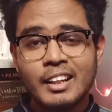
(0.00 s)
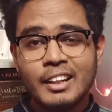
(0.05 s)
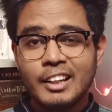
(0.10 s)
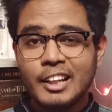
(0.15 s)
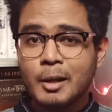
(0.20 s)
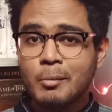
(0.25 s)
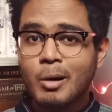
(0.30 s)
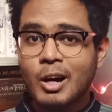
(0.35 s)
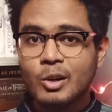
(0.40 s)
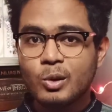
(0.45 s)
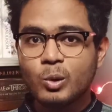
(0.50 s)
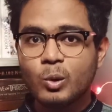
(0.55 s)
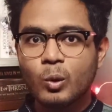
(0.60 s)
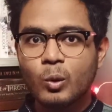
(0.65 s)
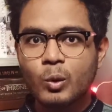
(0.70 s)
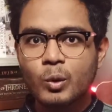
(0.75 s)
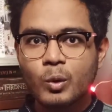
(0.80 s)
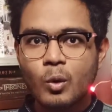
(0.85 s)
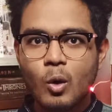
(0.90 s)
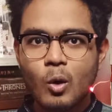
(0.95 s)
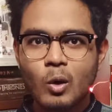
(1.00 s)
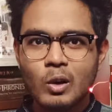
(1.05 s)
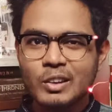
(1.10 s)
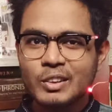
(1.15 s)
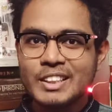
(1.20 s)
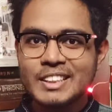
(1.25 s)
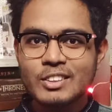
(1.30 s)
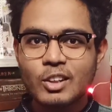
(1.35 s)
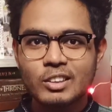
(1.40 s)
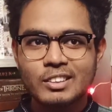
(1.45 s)
Leigh Bardugo, all
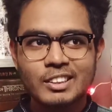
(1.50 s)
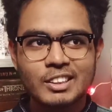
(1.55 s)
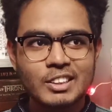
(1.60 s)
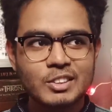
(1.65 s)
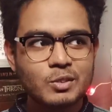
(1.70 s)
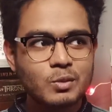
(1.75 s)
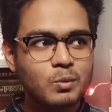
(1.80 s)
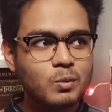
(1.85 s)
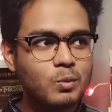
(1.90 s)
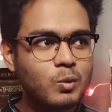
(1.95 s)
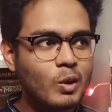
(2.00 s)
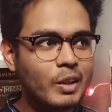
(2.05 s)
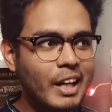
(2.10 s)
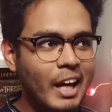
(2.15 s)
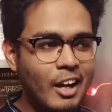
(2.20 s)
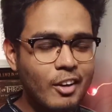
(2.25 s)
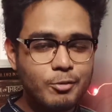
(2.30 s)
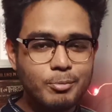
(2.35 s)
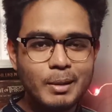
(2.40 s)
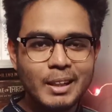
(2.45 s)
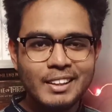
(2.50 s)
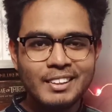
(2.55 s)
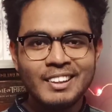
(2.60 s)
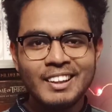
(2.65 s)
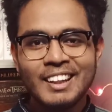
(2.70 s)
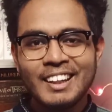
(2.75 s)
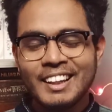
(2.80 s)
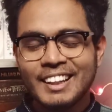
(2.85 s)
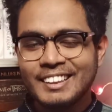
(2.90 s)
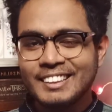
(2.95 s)
these authors would have been
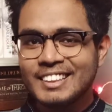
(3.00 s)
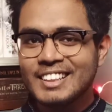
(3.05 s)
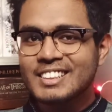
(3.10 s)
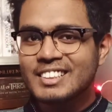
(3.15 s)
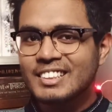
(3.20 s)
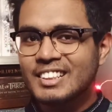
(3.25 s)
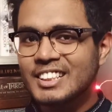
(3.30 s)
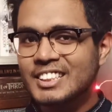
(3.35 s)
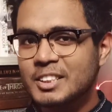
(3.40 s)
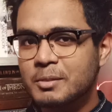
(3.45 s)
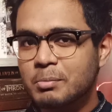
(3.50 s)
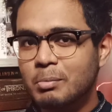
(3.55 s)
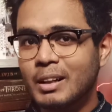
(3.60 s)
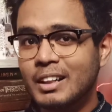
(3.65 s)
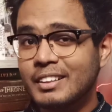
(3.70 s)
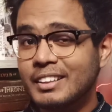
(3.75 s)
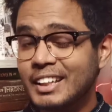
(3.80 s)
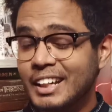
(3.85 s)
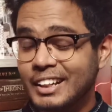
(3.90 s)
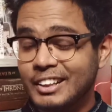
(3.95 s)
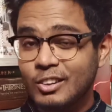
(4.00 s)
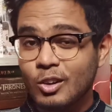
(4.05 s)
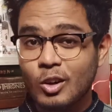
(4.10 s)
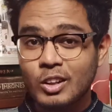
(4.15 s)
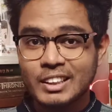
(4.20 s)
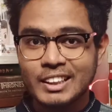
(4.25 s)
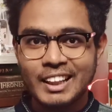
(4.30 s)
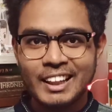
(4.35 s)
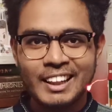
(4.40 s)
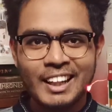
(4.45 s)
in this list, but they are
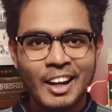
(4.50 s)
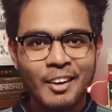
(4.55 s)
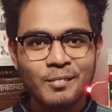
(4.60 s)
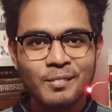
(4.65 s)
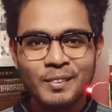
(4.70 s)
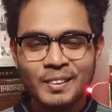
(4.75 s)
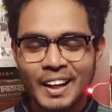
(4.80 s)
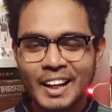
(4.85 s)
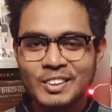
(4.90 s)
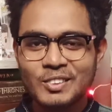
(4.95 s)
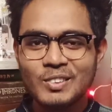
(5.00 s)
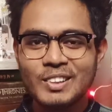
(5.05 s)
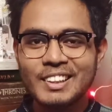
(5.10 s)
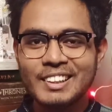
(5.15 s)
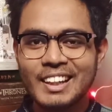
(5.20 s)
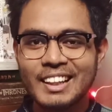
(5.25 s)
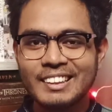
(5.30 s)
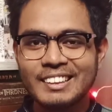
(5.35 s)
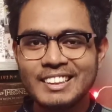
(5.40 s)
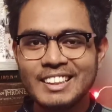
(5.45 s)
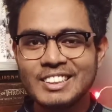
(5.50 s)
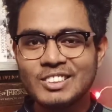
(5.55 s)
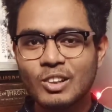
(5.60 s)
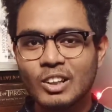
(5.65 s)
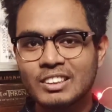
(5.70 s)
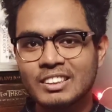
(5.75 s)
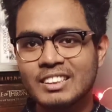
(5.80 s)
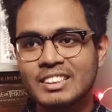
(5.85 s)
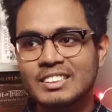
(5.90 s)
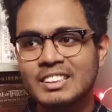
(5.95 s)
not. And I've actually read these
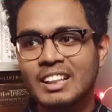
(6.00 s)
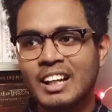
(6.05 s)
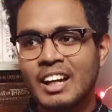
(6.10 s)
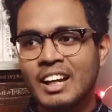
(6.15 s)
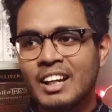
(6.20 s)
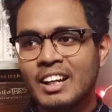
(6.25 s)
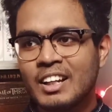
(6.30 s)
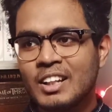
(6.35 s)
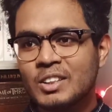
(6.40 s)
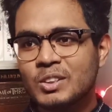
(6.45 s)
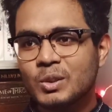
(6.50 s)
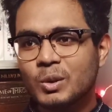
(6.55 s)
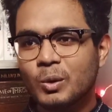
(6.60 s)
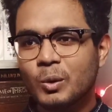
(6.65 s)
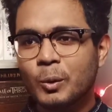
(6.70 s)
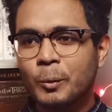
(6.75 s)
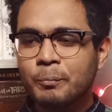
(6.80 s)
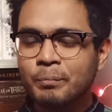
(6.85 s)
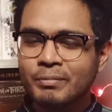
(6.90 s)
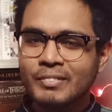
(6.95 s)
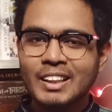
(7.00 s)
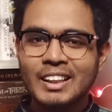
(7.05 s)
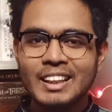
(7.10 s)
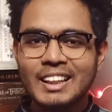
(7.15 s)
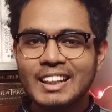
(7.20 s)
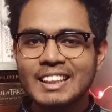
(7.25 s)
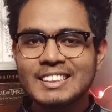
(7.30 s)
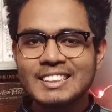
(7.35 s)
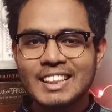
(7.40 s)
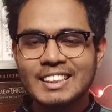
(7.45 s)
authors. So
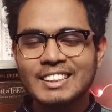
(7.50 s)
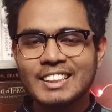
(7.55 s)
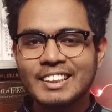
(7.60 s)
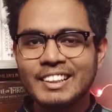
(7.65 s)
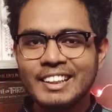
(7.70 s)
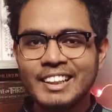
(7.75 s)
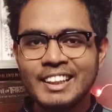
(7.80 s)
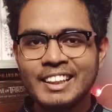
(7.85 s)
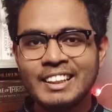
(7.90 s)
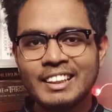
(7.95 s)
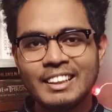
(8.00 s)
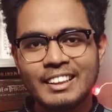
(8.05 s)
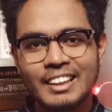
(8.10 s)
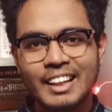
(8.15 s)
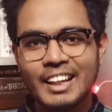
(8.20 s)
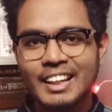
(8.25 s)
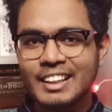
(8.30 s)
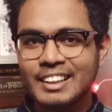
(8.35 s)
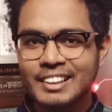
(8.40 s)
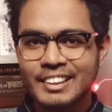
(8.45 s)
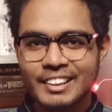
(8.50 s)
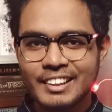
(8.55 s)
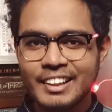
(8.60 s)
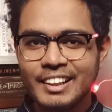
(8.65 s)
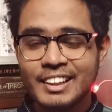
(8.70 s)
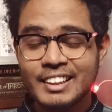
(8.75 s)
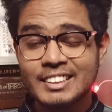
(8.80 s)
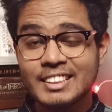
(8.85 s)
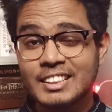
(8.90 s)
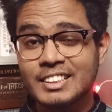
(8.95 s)
it's a journey, like
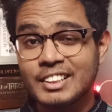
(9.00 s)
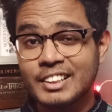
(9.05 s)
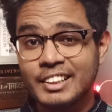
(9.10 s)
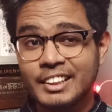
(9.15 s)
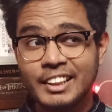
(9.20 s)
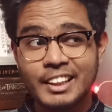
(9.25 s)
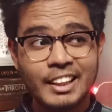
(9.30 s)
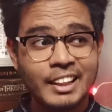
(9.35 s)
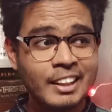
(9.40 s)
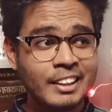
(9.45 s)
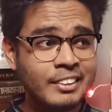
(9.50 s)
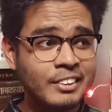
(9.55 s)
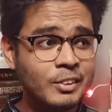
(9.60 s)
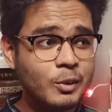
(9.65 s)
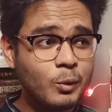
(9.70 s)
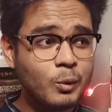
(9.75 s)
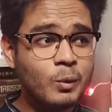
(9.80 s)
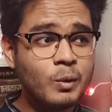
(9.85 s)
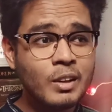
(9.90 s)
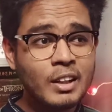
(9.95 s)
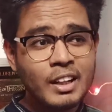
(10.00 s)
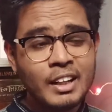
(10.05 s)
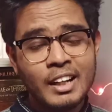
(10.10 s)
reading is a journey, and you